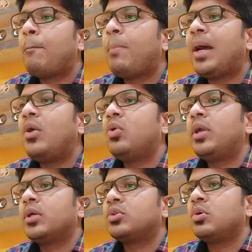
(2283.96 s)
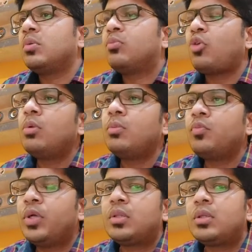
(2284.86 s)
Pioglitazone.
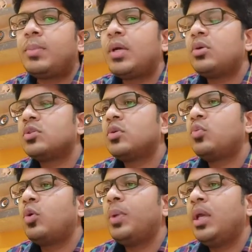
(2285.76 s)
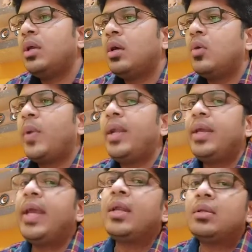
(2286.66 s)
Problem with pioglitazone would be
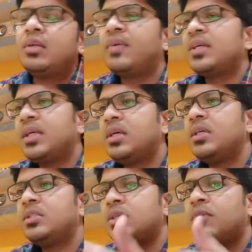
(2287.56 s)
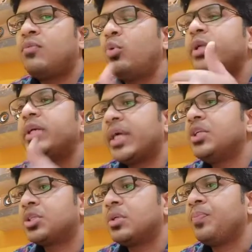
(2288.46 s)
weight gain. In fact, there is fluid
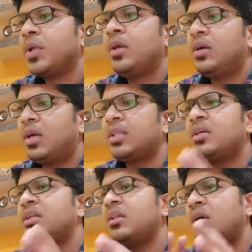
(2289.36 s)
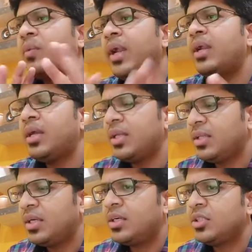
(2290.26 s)
retention. Rather than the weight
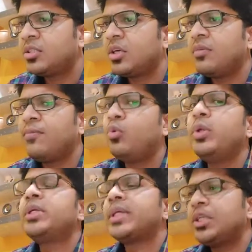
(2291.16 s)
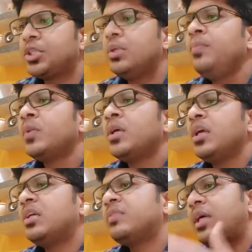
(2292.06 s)
gain, there is fluid retention.
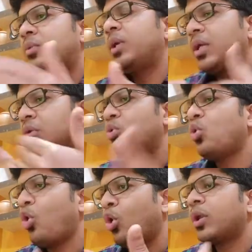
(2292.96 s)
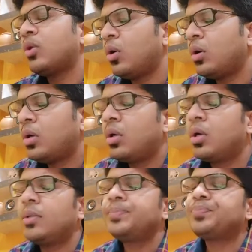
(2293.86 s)
In fact, we can go on and
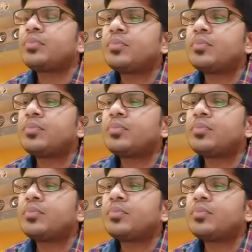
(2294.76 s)
on